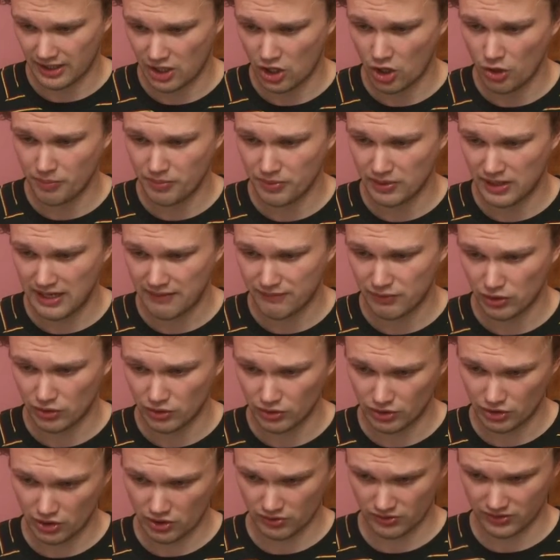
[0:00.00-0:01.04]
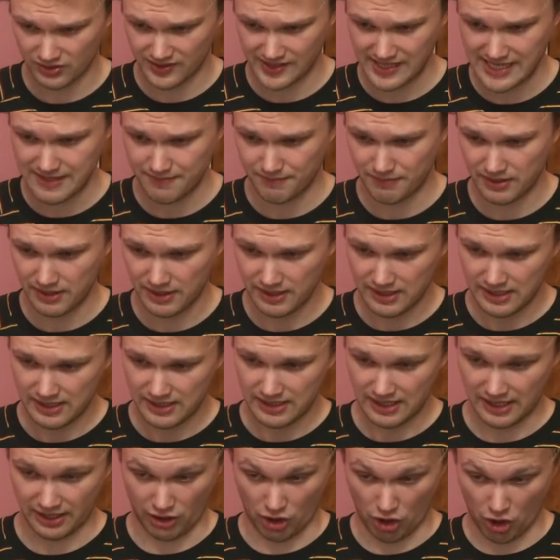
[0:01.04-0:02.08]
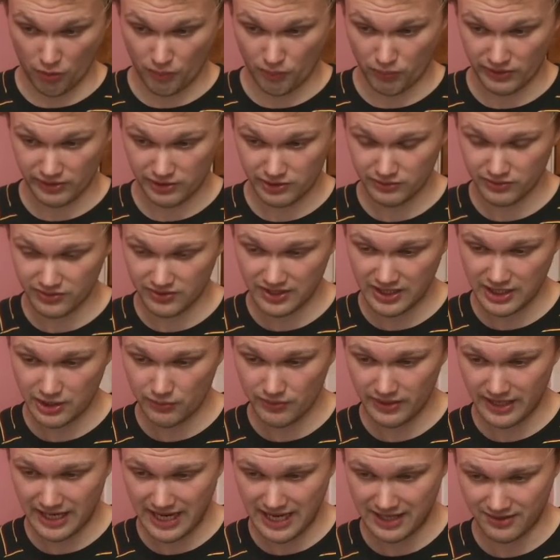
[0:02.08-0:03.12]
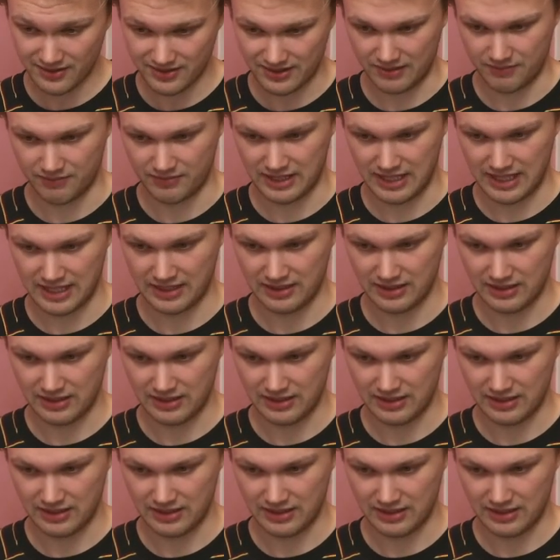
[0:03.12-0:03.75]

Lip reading: I hope you'll have a good long sleep, and I hope we shall see you again someday.